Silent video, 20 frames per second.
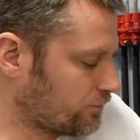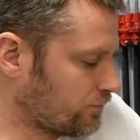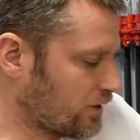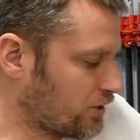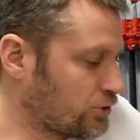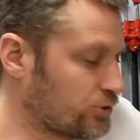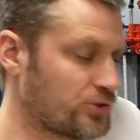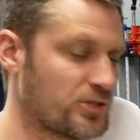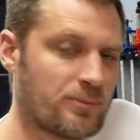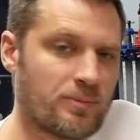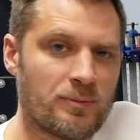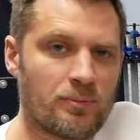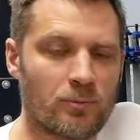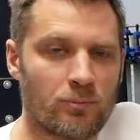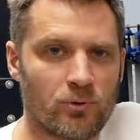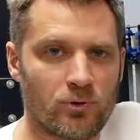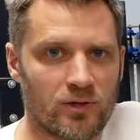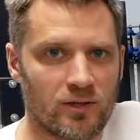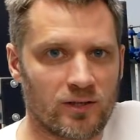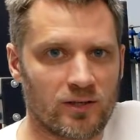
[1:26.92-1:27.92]
You see people
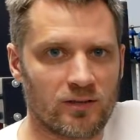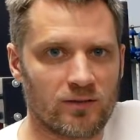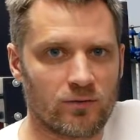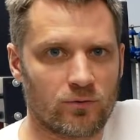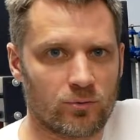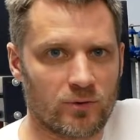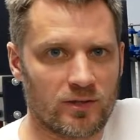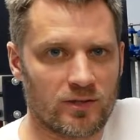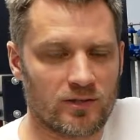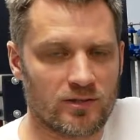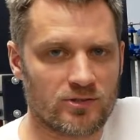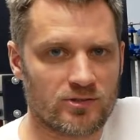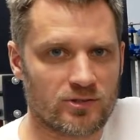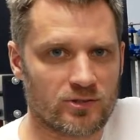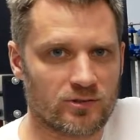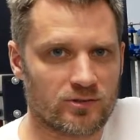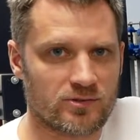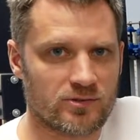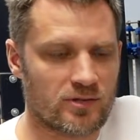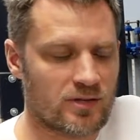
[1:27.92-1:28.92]
putting in threaded
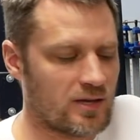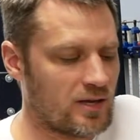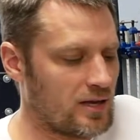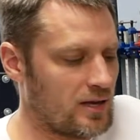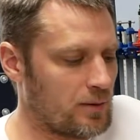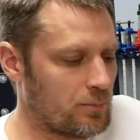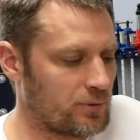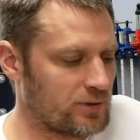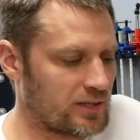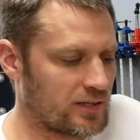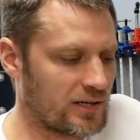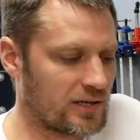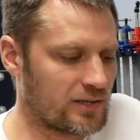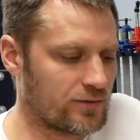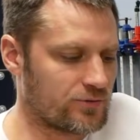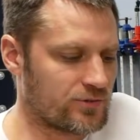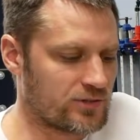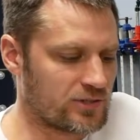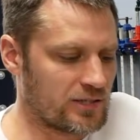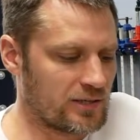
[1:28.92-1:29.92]
inserts, but they kind of
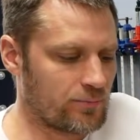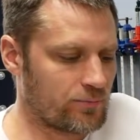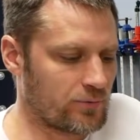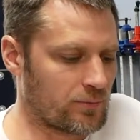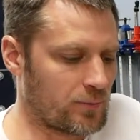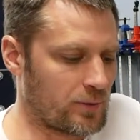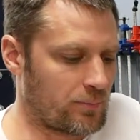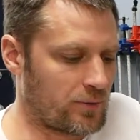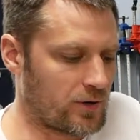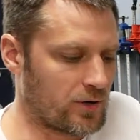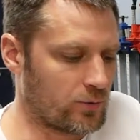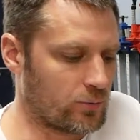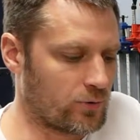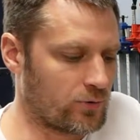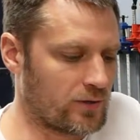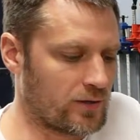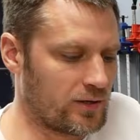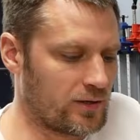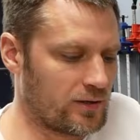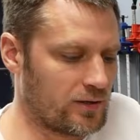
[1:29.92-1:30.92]
skip from the part where
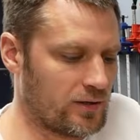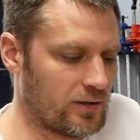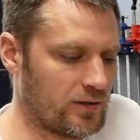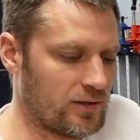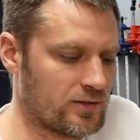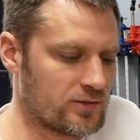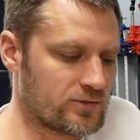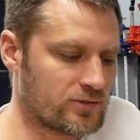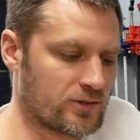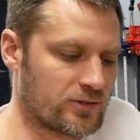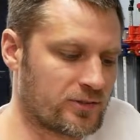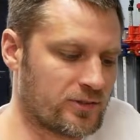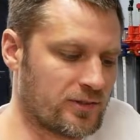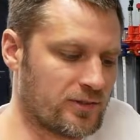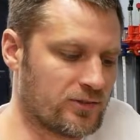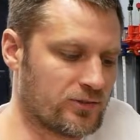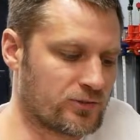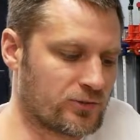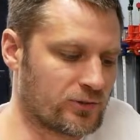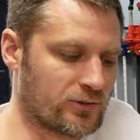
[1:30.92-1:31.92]
they start to
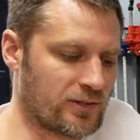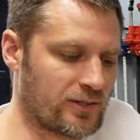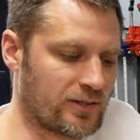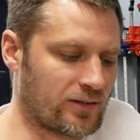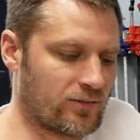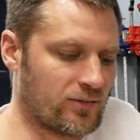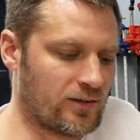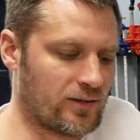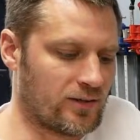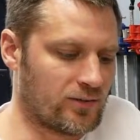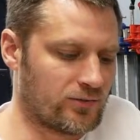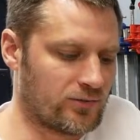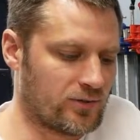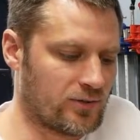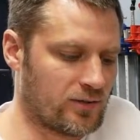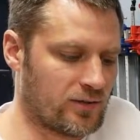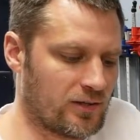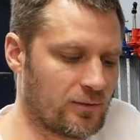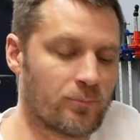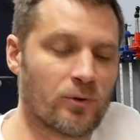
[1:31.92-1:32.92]
insert like this,
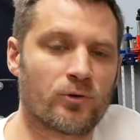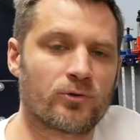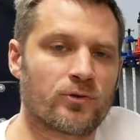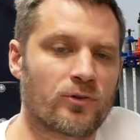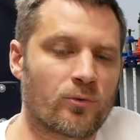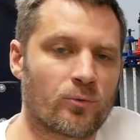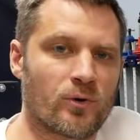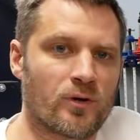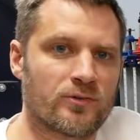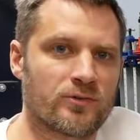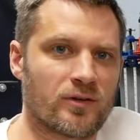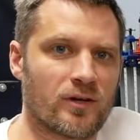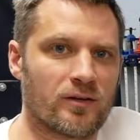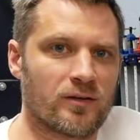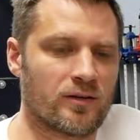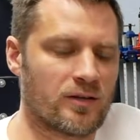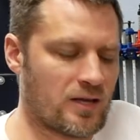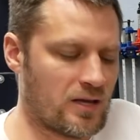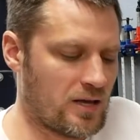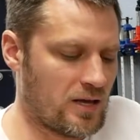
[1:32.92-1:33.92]
and most of the ones
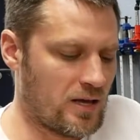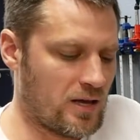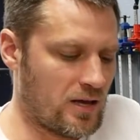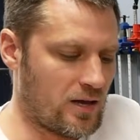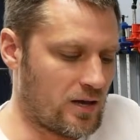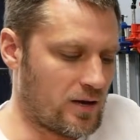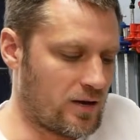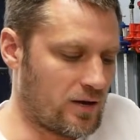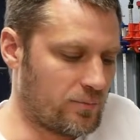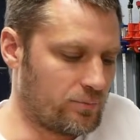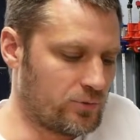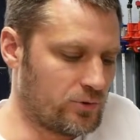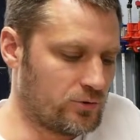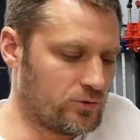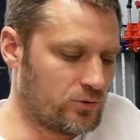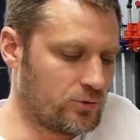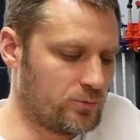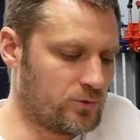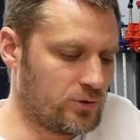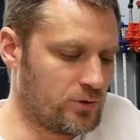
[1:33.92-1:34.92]
on
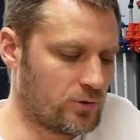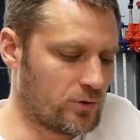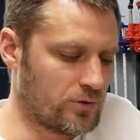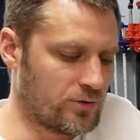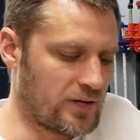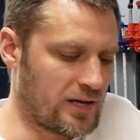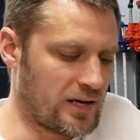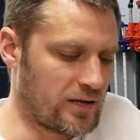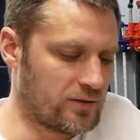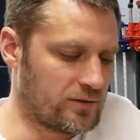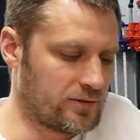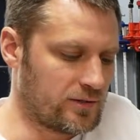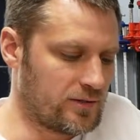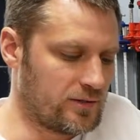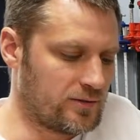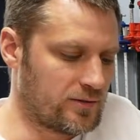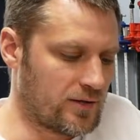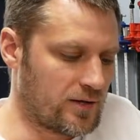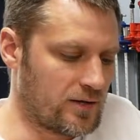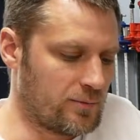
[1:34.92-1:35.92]
YouTube too are the Allen key
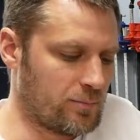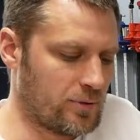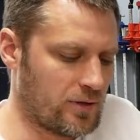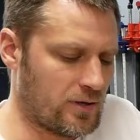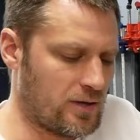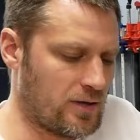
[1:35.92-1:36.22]
type.